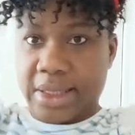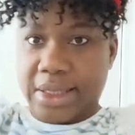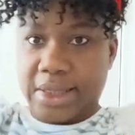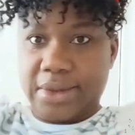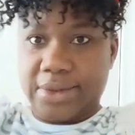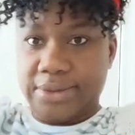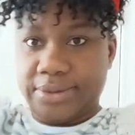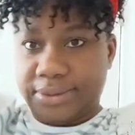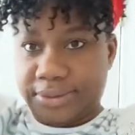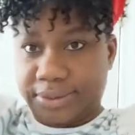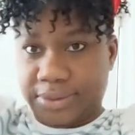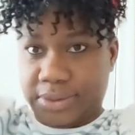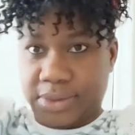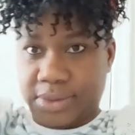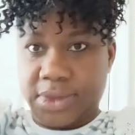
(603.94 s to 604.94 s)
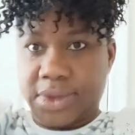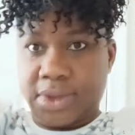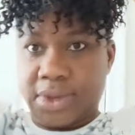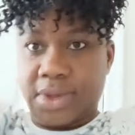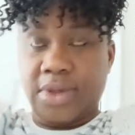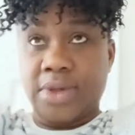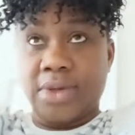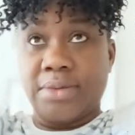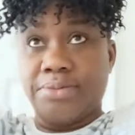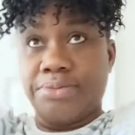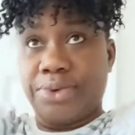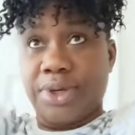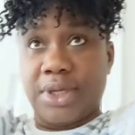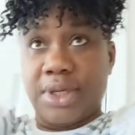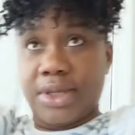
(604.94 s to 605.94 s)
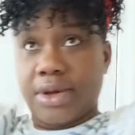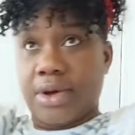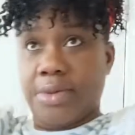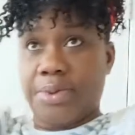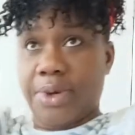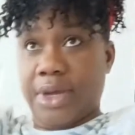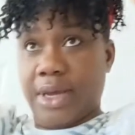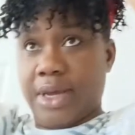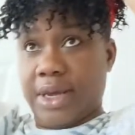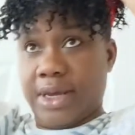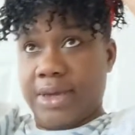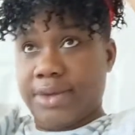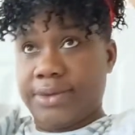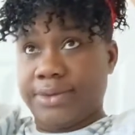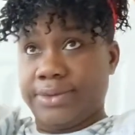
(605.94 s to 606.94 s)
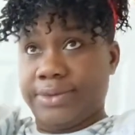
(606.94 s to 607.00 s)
then bring it up here